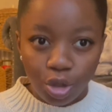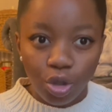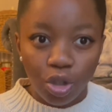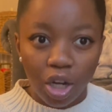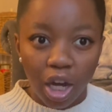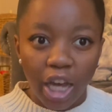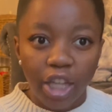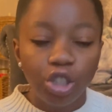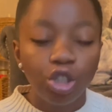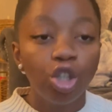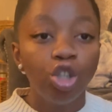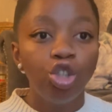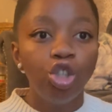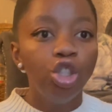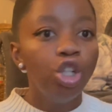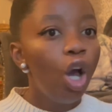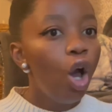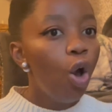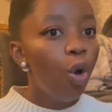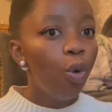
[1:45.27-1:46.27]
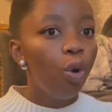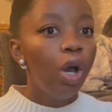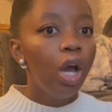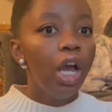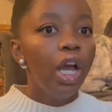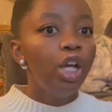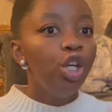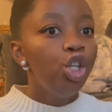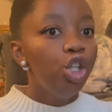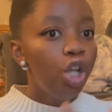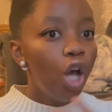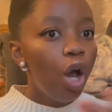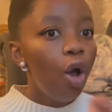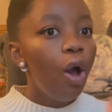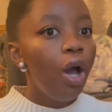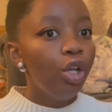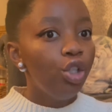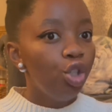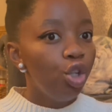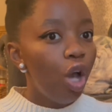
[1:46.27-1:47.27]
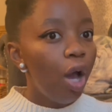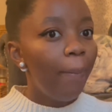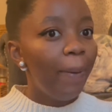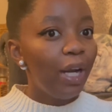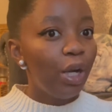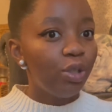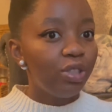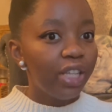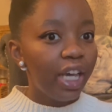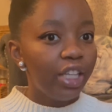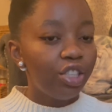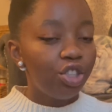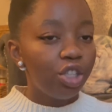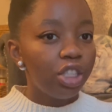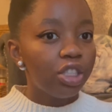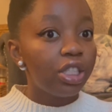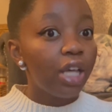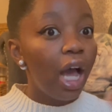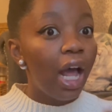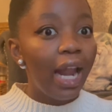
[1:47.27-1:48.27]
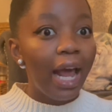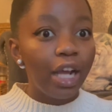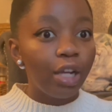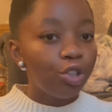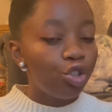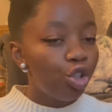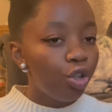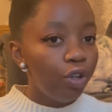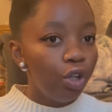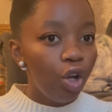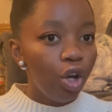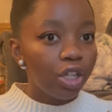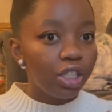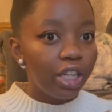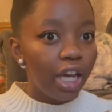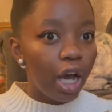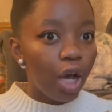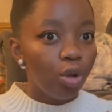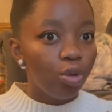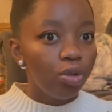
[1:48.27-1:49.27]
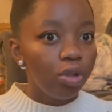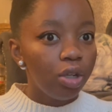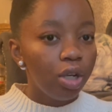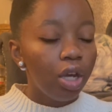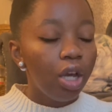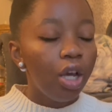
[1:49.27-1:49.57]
you guys, because you know about those edges. I like during lockdown,